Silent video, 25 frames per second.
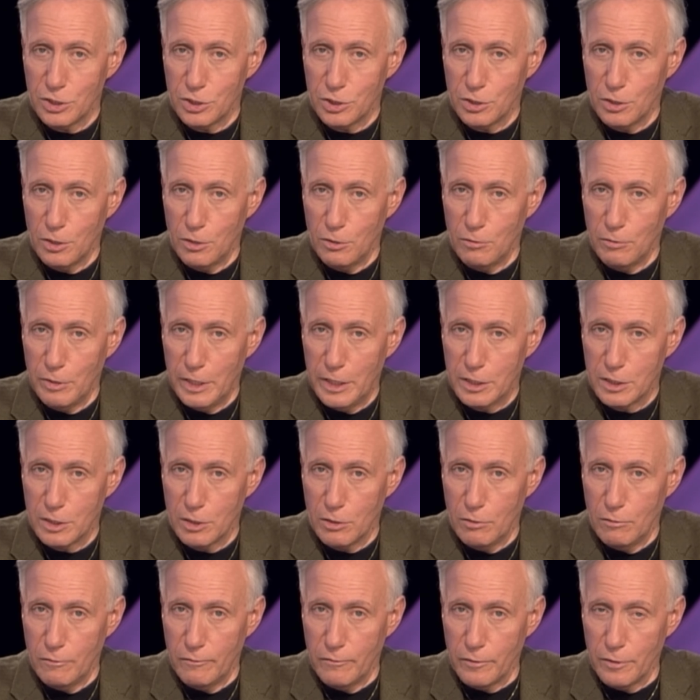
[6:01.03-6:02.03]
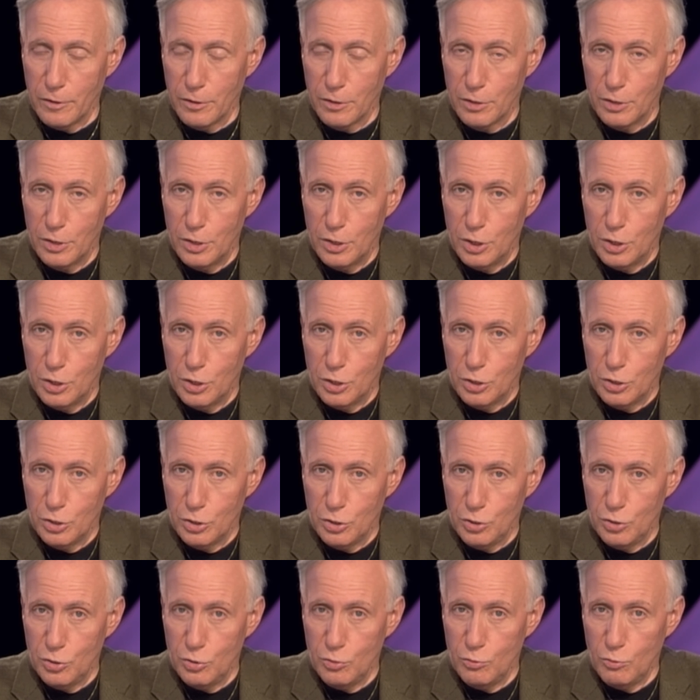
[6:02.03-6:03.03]
show is over,
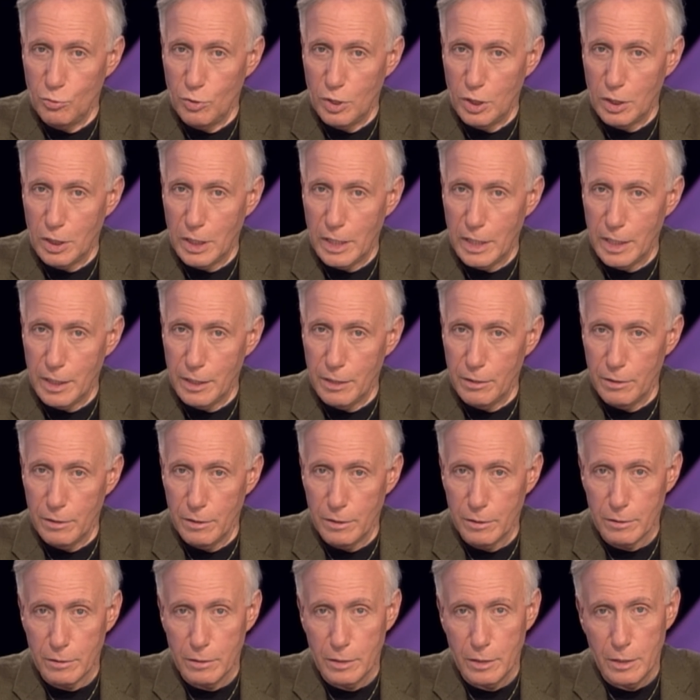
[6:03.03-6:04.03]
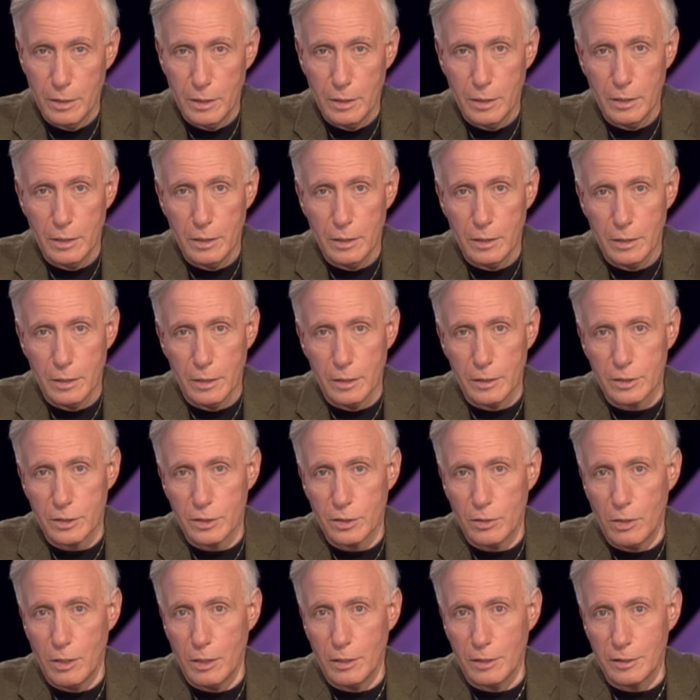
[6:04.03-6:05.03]
you will hear the
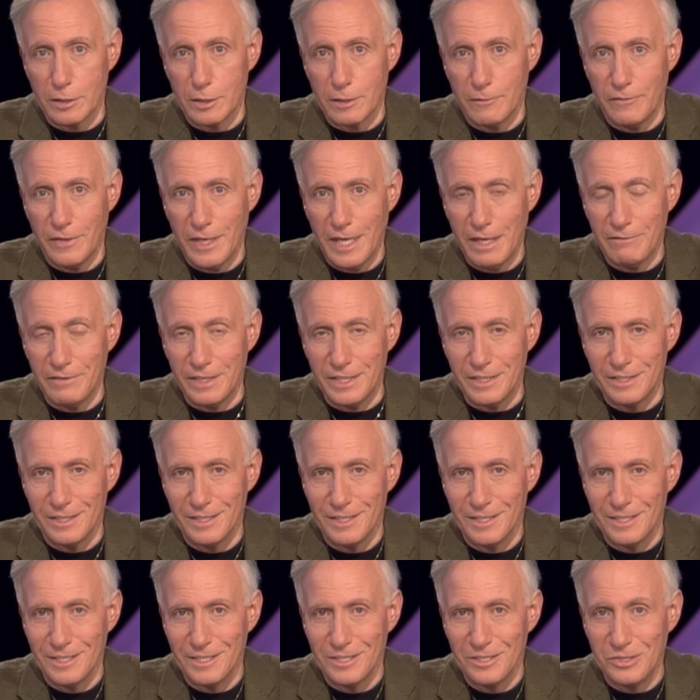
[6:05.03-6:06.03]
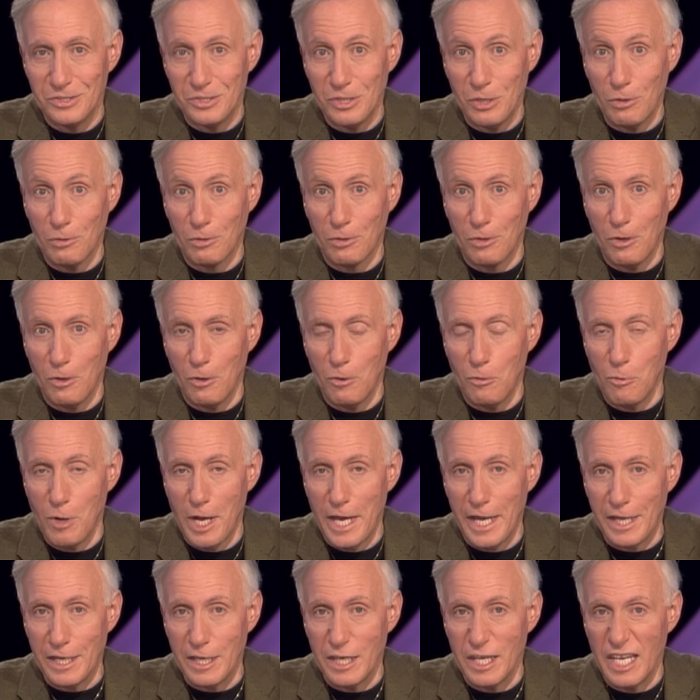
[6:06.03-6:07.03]
songs of heaven. Don't go
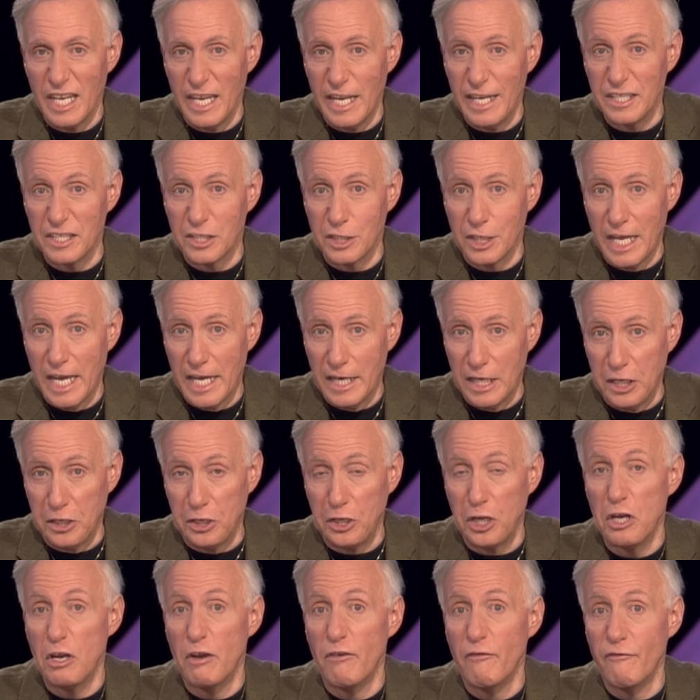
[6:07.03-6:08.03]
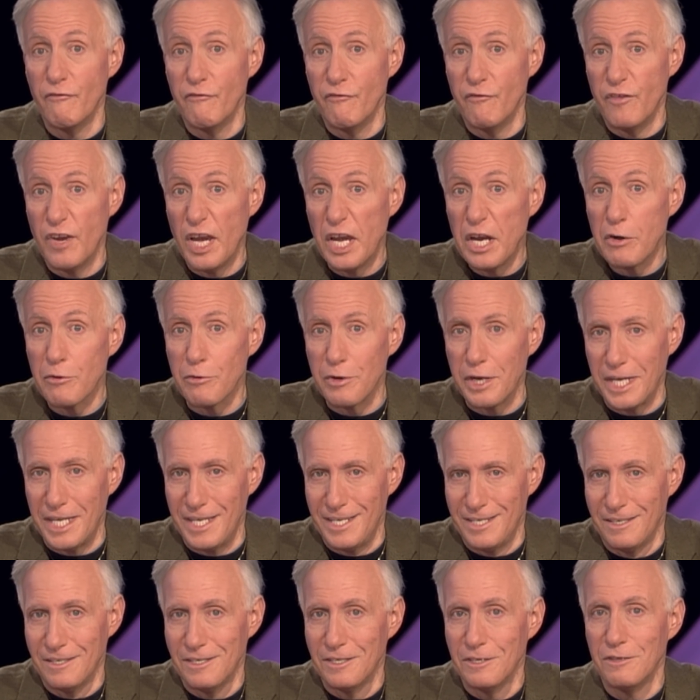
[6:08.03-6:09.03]
away. It's getting very,
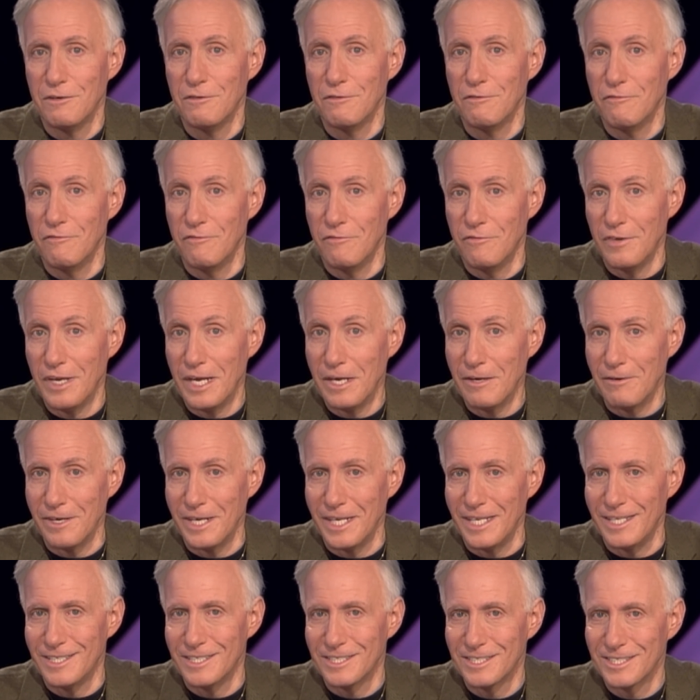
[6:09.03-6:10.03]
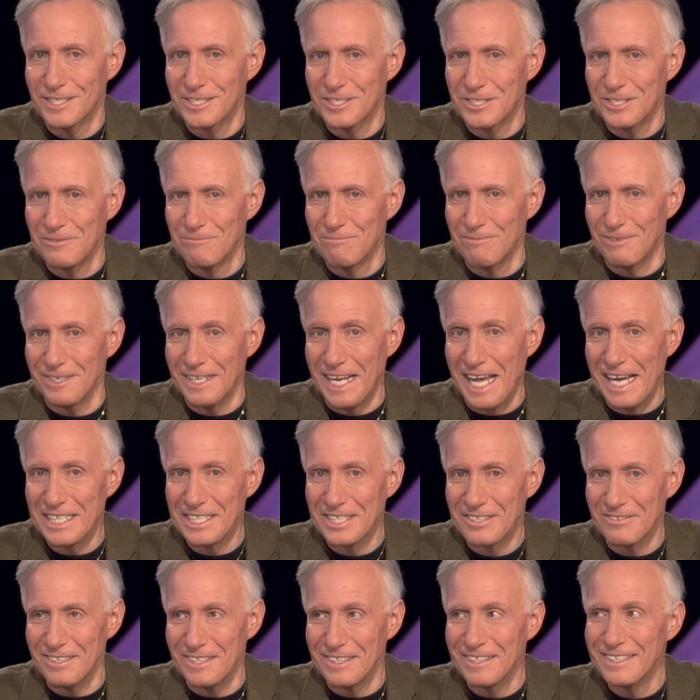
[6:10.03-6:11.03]
very
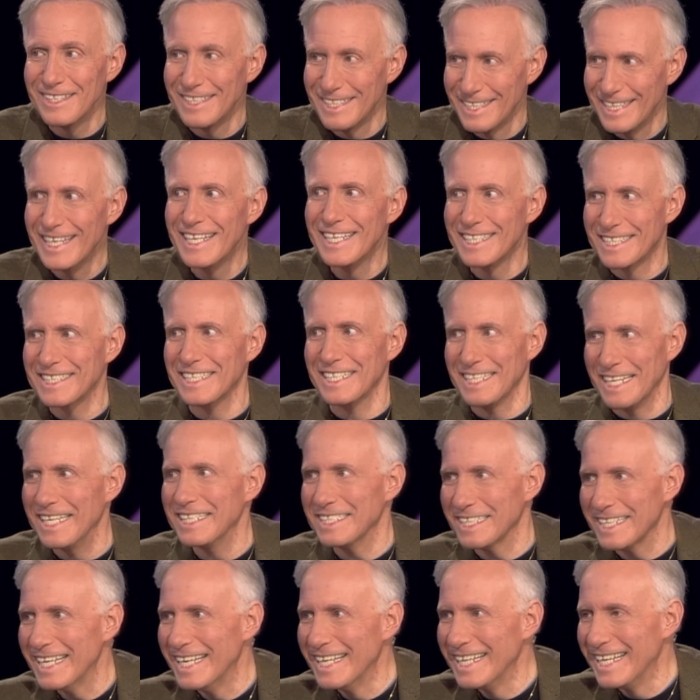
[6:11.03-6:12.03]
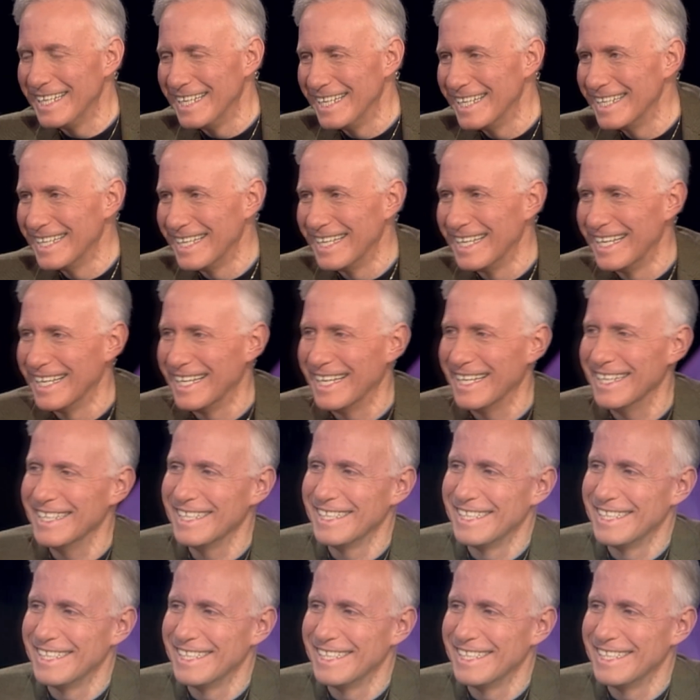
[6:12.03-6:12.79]
supernatural, isn't it? It is.